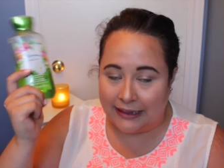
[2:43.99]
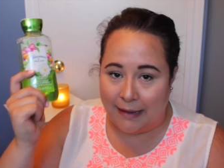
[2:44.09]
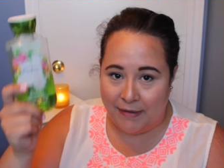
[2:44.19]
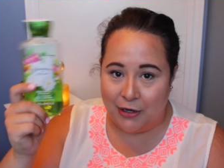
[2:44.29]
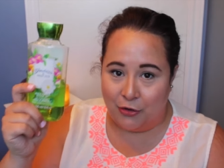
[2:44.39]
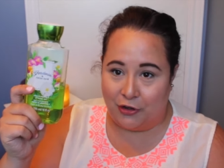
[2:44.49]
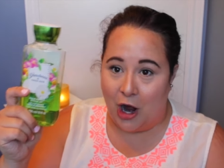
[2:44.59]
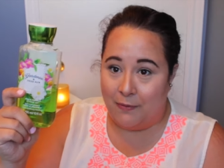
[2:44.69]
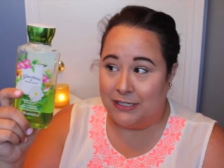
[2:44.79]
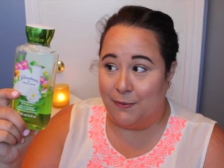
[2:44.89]
let me know in the
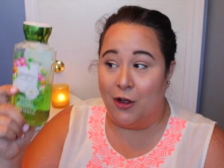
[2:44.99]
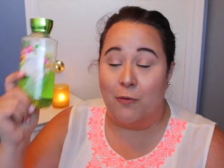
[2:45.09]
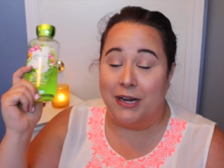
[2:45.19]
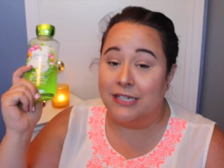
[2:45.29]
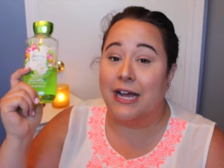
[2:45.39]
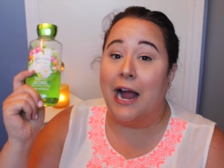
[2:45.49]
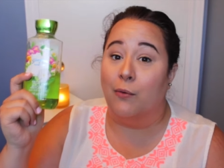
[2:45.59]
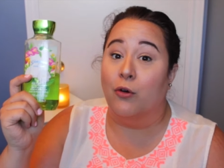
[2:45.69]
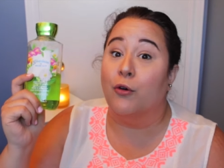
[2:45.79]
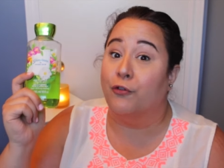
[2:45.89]
comments below because
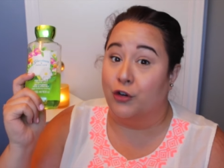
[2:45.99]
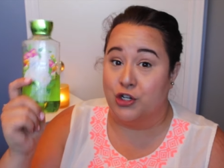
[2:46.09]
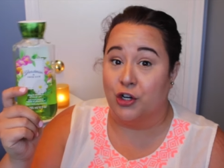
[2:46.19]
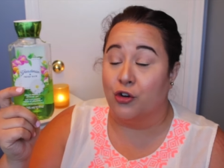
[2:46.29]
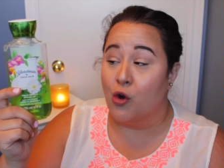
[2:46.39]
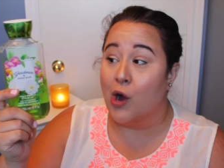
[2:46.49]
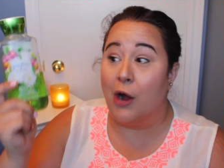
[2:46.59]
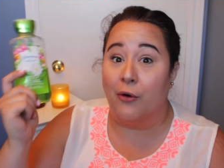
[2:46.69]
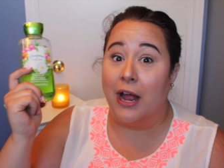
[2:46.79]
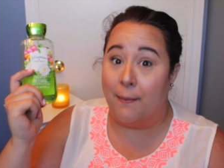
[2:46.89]
I will for sure go
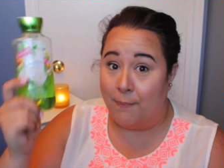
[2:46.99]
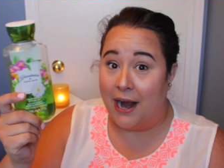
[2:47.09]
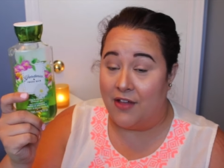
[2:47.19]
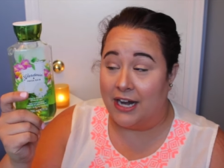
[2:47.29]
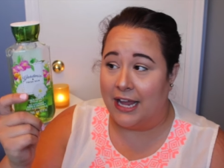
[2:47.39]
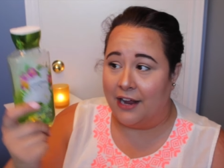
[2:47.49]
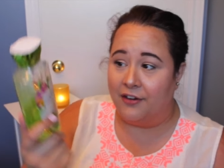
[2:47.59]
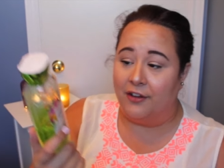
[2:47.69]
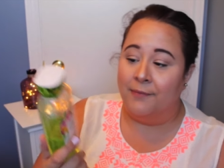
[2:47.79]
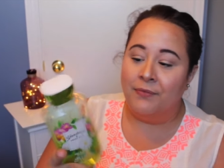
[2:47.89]
out and buy that
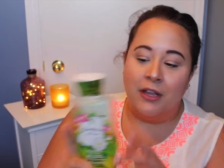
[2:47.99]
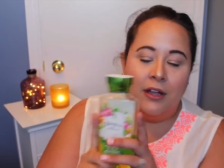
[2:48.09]
candle.